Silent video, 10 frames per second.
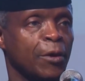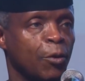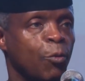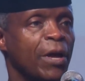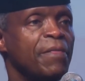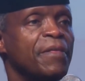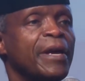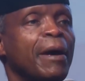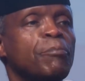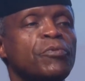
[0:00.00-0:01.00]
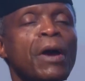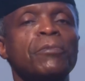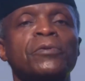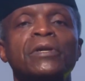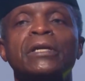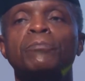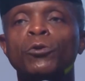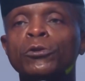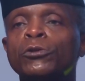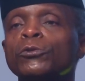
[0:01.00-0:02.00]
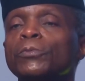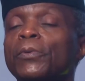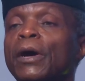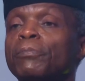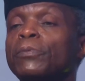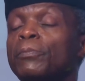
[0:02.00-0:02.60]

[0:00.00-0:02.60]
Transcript: when they are primarily produced, uh,